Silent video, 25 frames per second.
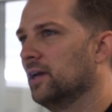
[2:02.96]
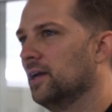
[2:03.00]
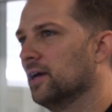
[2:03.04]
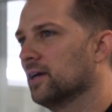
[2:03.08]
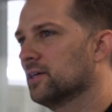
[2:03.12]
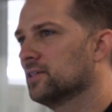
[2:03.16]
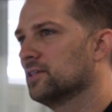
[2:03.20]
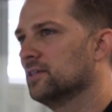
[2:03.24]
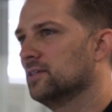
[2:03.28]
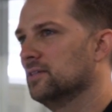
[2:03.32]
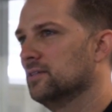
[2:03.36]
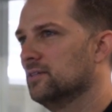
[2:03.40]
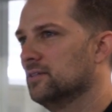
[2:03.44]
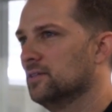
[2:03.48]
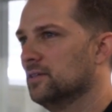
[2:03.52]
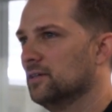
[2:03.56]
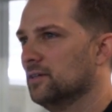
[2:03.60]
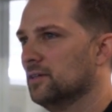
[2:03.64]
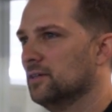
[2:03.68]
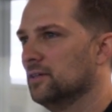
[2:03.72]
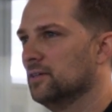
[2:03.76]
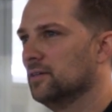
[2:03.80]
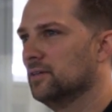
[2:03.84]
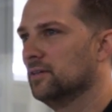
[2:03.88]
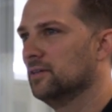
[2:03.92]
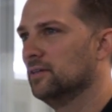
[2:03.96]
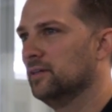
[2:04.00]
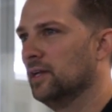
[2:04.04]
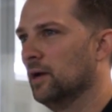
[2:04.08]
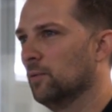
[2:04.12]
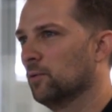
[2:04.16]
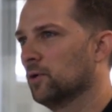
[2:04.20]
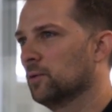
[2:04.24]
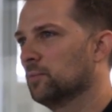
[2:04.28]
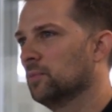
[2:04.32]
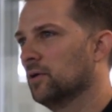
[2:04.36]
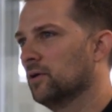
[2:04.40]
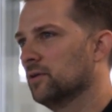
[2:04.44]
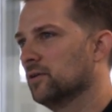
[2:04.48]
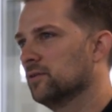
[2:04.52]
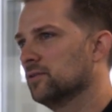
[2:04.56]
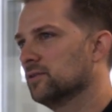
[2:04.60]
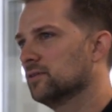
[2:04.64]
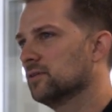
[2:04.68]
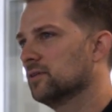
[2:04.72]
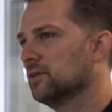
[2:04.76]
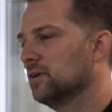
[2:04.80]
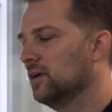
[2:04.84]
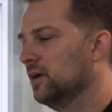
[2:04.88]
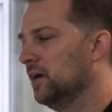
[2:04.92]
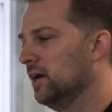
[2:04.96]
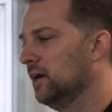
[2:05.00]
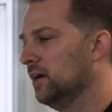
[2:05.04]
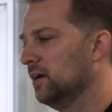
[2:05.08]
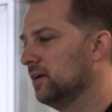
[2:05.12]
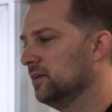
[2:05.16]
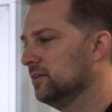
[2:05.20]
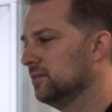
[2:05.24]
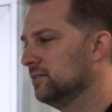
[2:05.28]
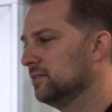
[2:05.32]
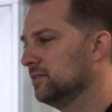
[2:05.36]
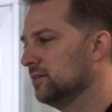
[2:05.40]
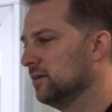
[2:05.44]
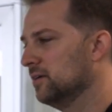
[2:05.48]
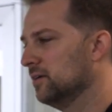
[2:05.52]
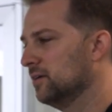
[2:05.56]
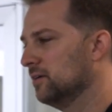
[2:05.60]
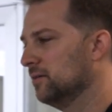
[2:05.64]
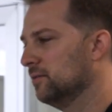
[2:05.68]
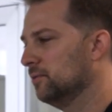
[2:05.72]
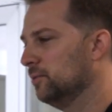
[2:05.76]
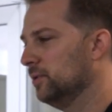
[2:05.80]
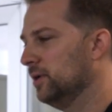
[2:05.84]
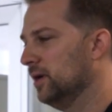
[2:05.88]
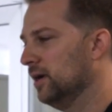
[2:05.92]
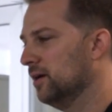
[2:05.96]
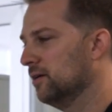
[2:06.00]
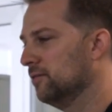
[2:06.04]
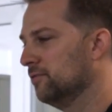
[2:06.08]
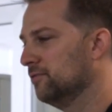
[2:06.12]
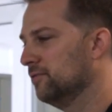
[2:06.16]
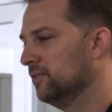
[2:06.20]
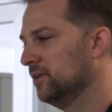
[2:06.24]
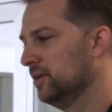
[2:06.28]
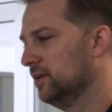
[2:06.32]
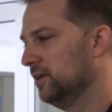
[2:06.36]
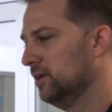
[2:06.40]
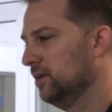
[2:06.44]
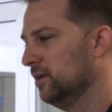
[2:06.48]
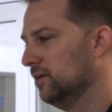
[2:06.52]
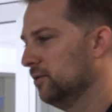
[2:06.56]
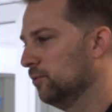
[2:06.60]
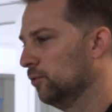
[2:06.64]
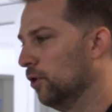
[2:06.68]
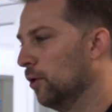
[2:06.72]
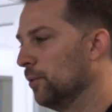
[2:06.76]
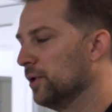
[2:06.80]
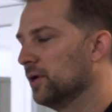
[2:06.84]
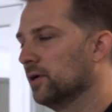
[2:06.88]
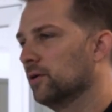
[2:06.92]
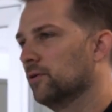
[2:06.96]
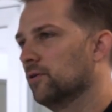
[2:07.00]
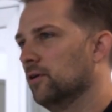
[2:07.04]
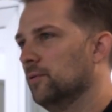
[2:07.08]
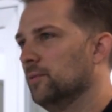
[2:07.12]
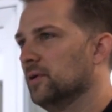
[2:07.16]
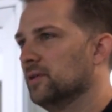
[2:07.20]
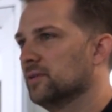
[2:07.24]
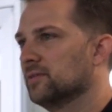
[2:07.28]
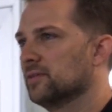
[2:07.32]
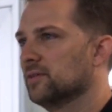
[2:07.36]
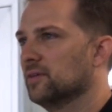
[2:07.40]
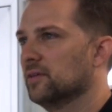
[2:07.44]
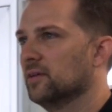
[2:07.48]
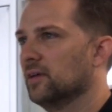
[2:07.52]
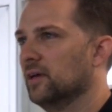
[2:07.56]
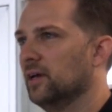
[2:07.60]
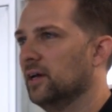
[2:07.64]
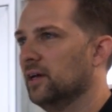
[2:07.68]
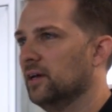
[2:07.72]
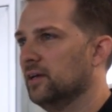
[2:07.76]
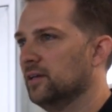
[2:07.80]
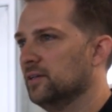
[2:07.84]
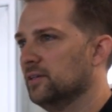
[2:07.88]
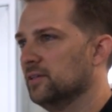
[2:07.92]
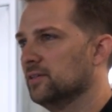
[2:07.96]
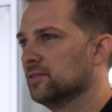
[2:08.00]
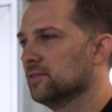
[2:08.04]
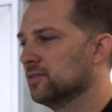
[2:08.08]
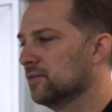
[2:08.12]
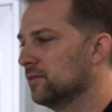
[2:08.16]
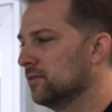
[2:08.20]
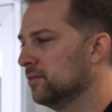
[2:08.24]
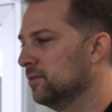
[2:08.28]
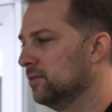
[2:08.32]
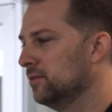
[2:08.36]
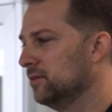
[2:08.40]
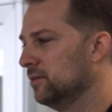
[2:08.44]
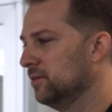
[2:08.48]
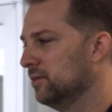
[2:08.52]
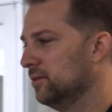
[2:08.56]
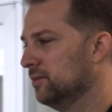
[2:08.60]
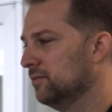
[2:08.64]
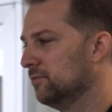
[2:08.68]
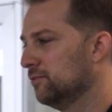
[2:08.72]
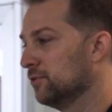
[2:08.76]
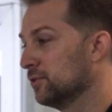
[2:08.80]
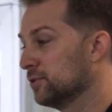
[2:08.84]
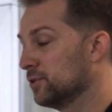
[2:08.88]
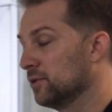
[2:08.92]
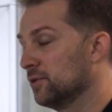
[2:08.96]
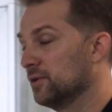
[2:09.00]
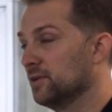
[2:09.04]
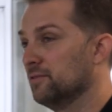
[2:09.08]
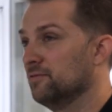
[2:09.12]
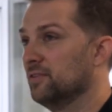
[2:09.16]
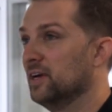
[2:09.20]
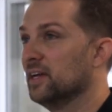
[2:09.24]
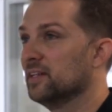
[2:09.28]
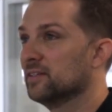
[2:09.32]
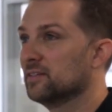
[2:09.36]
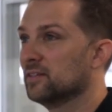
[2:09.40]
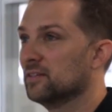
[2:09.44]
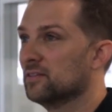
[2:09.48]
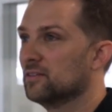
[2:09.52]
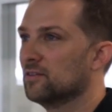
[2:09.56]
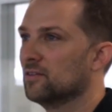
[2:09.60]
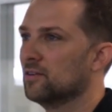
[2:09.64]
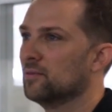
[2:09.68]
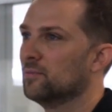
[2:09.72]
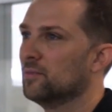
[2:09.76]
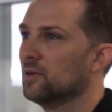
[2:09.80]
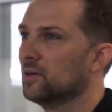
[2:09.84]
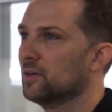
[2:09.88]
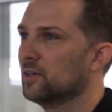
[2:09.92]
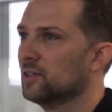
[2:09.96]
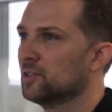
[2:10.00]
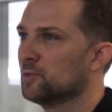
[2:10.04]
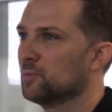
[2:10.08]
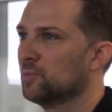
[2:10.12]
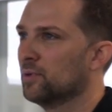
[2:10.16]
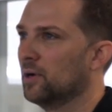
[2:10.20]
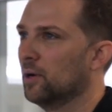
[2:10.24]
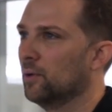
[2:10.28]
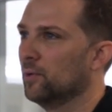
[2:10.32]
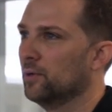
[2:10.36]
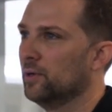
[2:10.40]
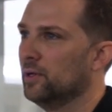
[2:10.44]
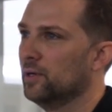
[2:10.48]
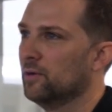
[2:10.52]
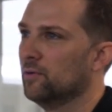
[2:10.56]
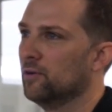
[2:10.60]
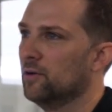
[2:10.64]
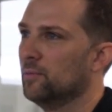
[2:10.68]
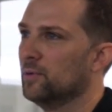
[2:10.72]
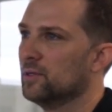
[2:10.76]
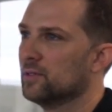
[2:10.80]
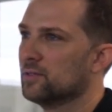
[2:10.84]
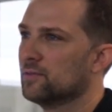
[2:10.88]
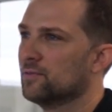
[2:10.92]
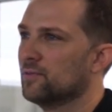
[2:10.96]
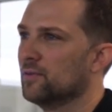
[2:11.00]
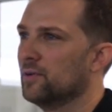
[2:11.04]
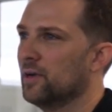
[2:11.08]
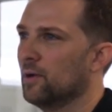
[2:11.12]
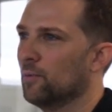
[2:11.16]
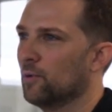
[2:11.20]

connection to network partners and uh, we have roaming agreements and in certain, for certain events in certain markets, priority agreements for